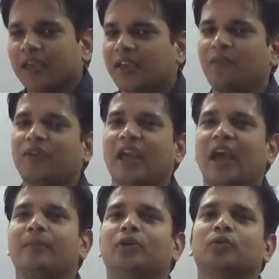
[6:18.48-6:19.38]
If we
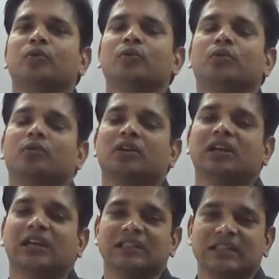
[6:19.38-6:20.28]
have to
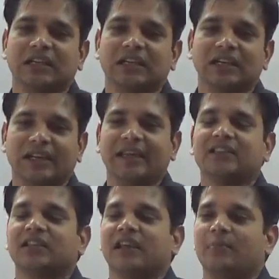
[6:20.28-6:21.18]

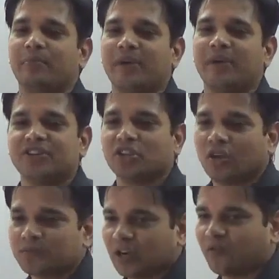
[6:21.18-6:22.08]
concentrate a mixture
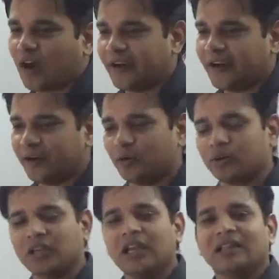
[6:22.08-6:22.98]
of sulfide
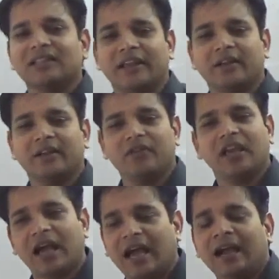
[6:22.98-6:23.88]
ore, then
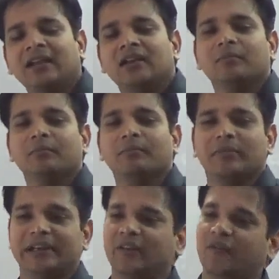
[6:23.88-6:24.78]
we add
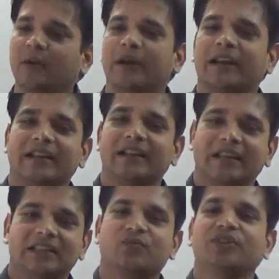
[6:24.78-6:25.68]
different
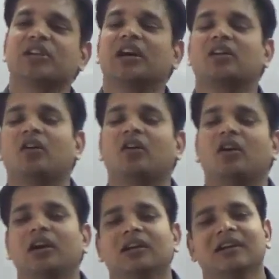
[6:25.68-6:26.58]
materials which are
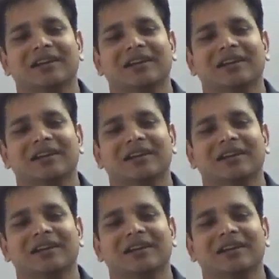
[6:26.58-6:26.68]
called